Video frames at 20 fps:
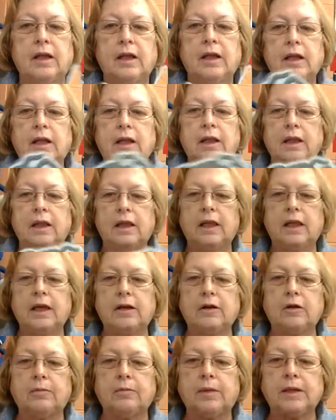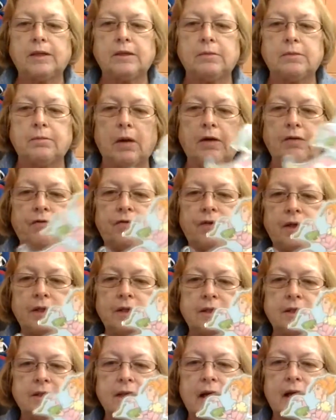Little Miss Muffet
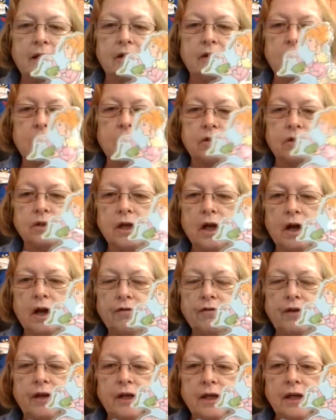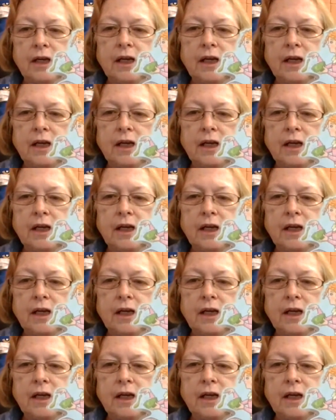sat on her tuffet,